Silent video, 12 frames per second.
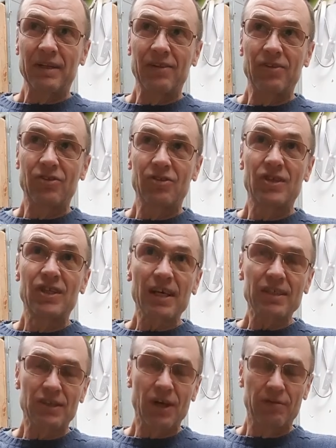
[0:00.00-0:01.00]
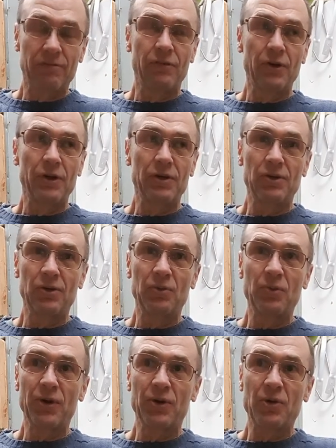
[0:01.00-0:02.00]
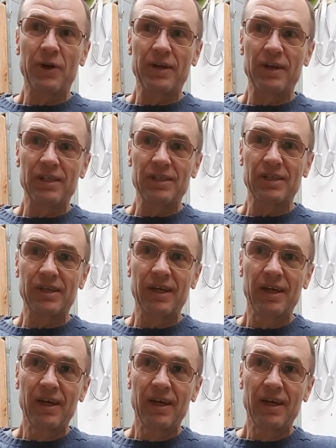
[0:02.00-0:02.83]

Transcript: It's just over vertical, worked quite nicely,